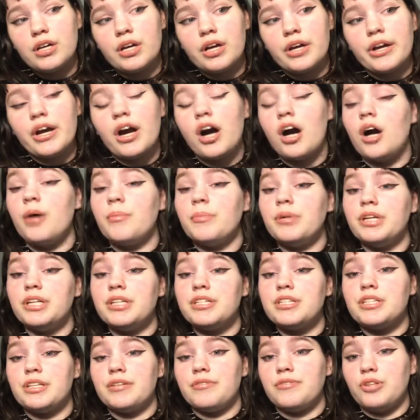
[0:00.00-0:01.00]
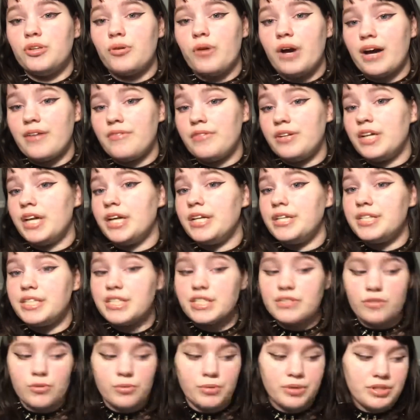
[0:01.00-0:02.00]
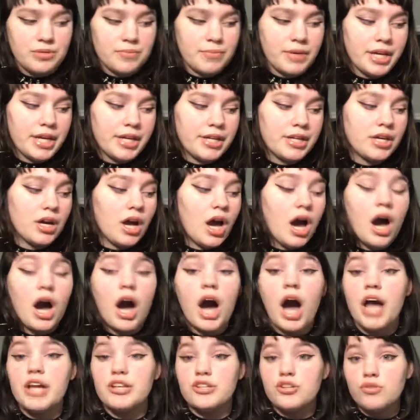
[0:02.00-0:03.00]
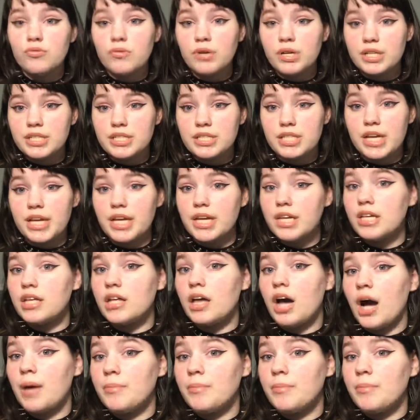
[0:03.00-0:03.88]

Comment if you have any ideas for what to make. I do want to say I'm